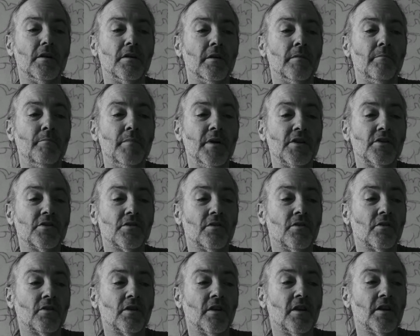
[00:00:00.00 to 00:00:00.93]
The bitch
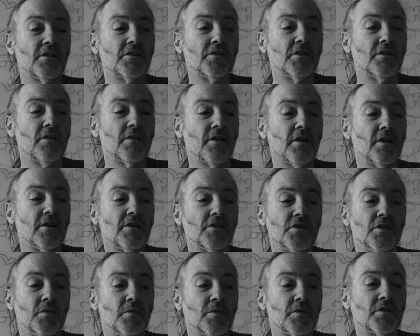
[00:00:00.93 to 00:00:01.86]
looked like she thought
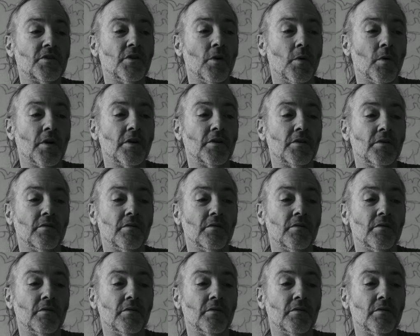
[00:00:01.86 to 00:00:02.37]
she was going